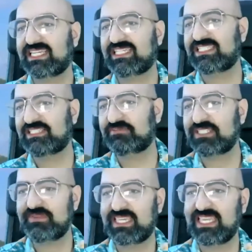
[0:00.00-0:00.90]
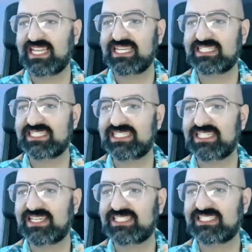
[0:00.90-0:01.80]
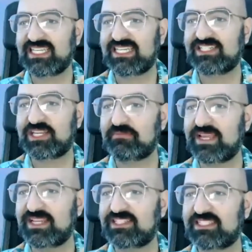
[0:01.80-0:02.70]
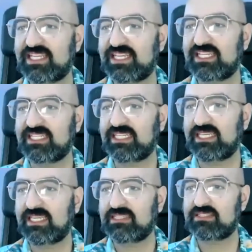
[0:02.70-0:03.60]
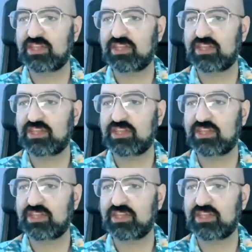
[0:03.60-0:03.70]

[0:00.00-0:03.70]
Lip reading: She'll be speaking later to Anastasia in Manchester. Is it snowing